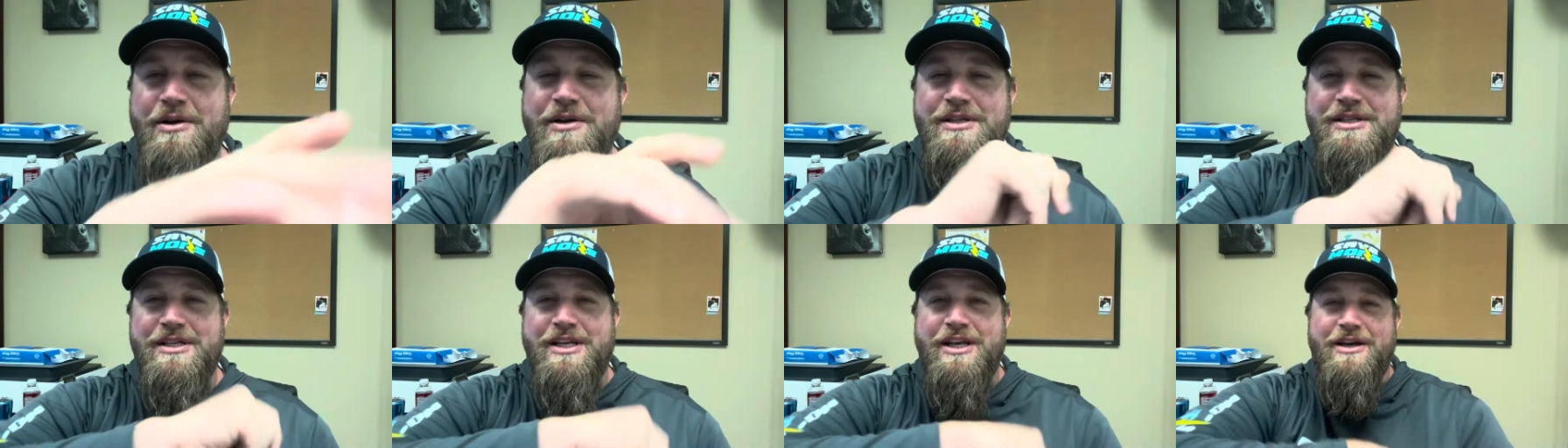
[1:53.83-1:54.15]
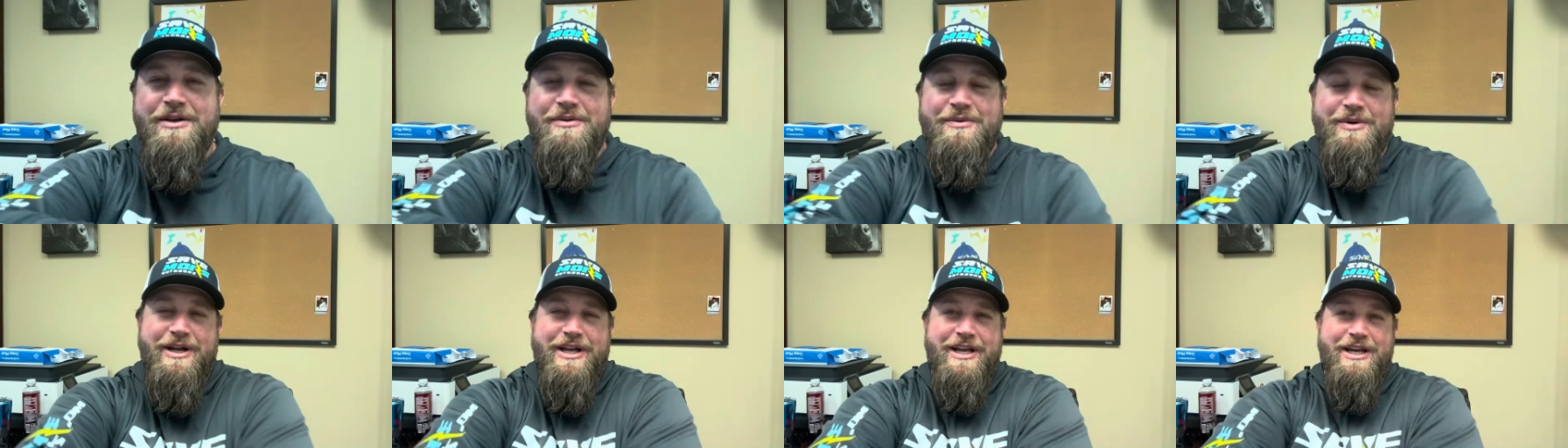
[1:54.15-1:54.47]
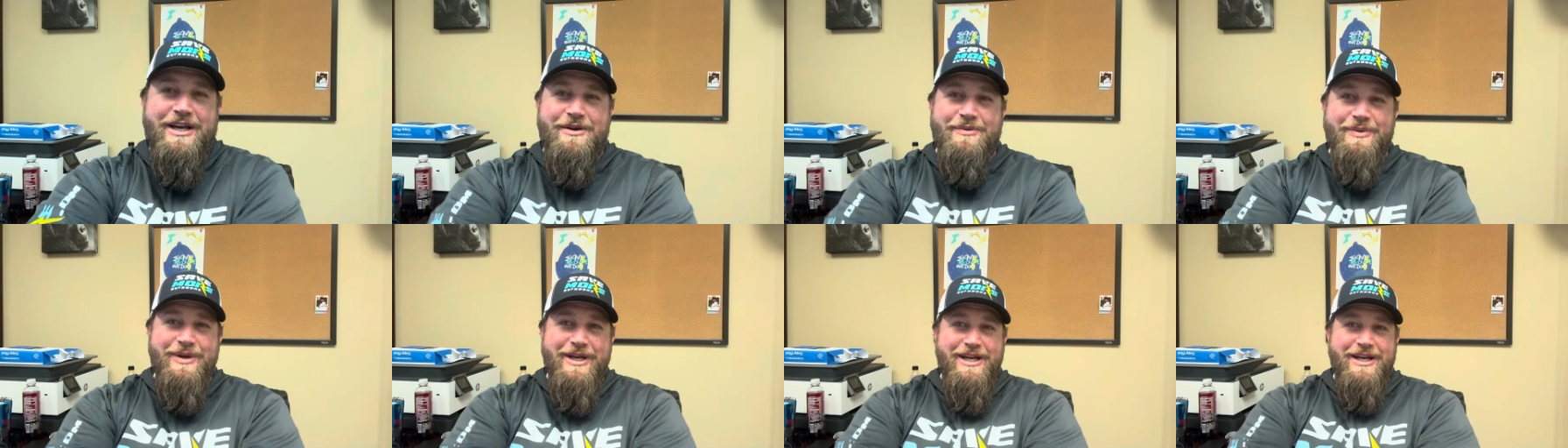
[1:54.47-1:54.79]
it's good. We're
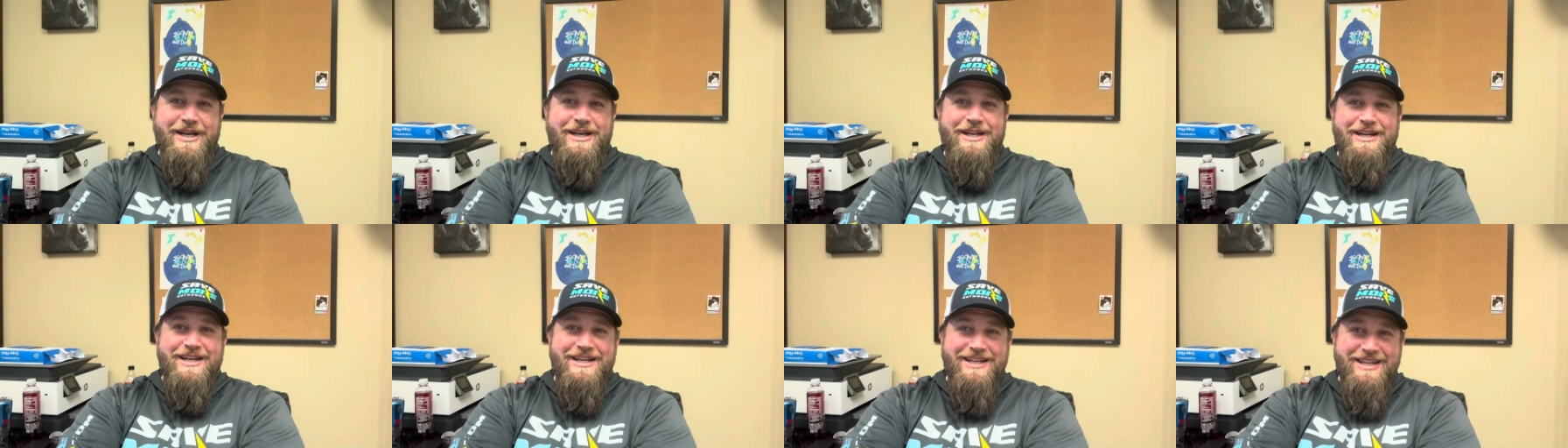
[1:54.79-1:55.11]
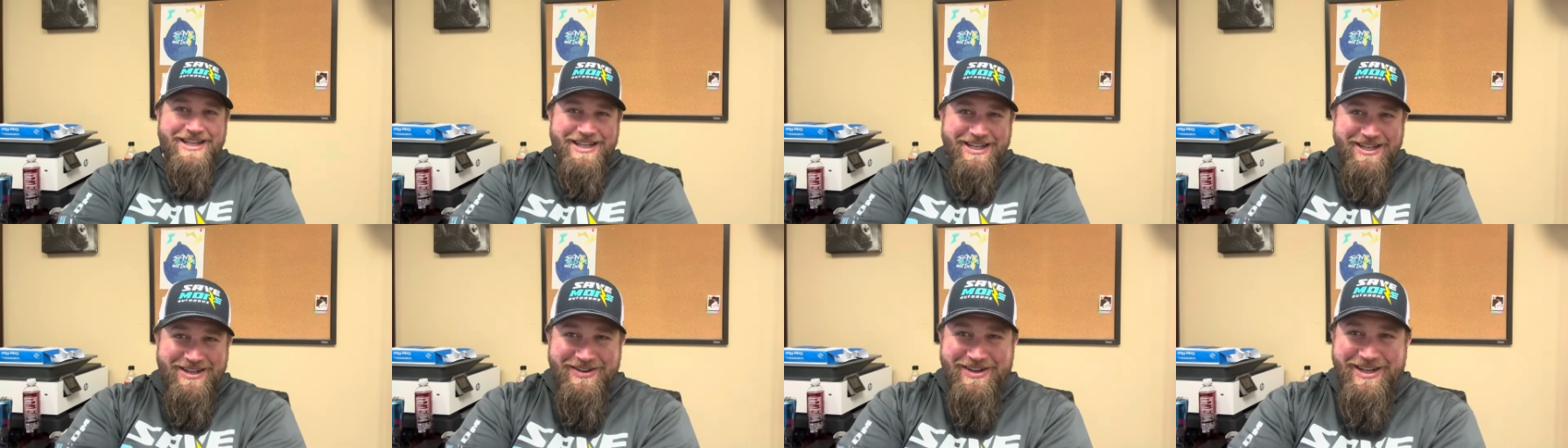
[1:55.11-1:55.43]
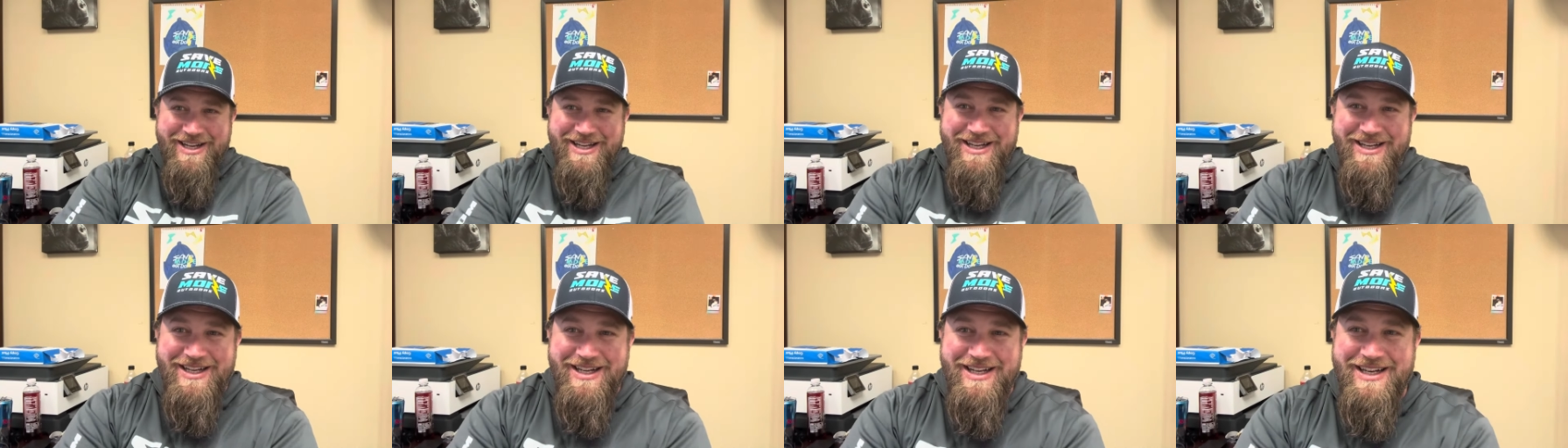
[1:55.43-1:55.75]

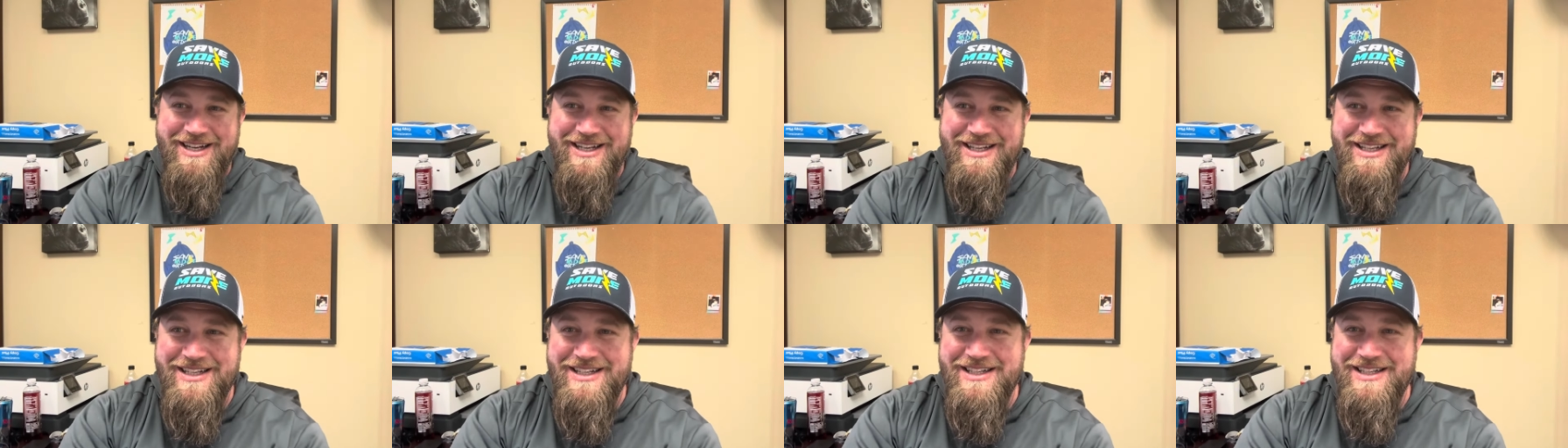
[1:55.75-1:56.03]
good.